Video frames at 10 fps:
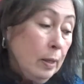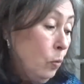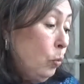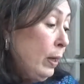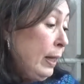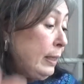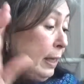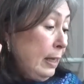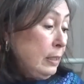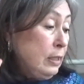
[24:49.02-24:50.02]
What I
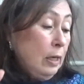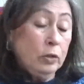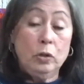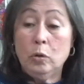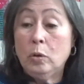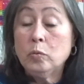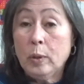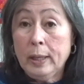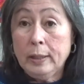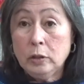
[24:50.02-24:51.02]
can tell you and
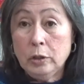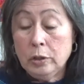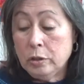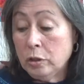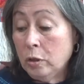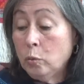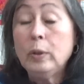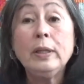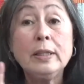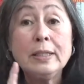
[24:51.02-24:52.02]
what I learned
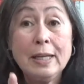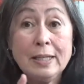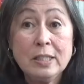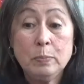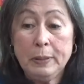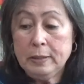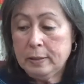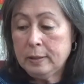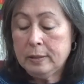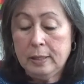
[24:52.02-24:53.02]
with the test
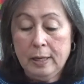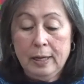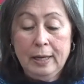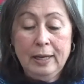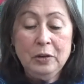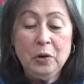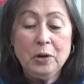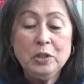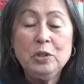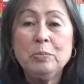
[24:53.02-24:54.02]
pieces, here are
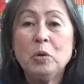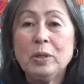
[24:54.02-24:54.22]
2 more